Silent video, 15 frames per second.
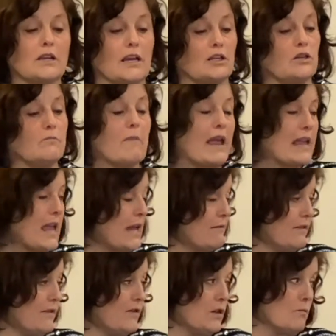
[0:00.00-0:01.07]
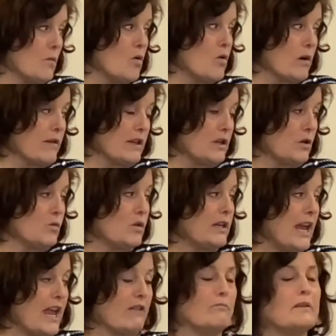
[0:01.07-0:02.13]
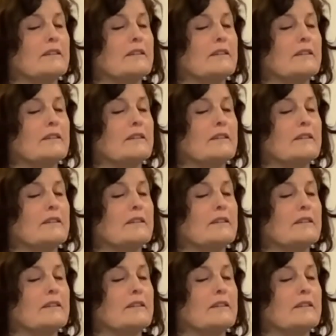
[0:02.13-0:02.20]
and you may have even more than you would have,